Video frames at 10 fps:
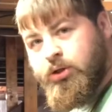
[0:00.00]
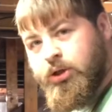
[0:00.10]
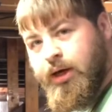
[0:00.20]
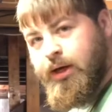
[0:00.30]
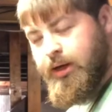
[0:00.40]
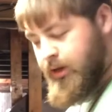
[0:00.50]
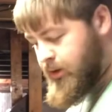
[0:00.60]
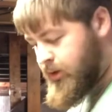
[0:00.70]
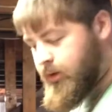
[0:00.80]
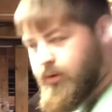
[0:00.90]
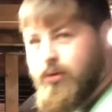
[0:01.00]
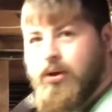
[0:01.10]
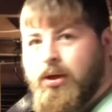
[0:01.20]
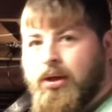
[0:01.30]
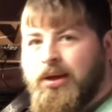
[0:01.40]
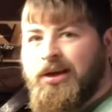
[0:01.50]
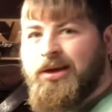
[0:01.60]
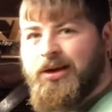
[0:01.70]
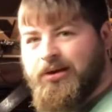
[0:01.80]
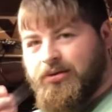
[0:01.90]
that in so
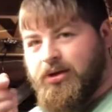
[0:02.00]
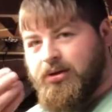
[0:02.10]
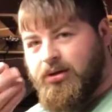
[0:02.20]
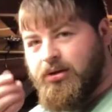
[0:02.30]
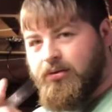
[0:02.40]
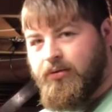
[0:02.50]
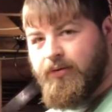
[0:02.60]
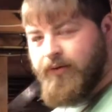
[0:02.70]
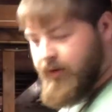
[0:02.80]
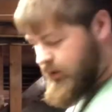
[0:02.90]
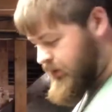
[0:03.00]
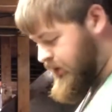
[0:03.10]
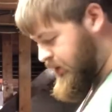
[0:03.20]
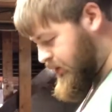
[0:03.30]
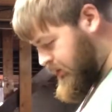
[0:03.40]
I don't get, fingers in it.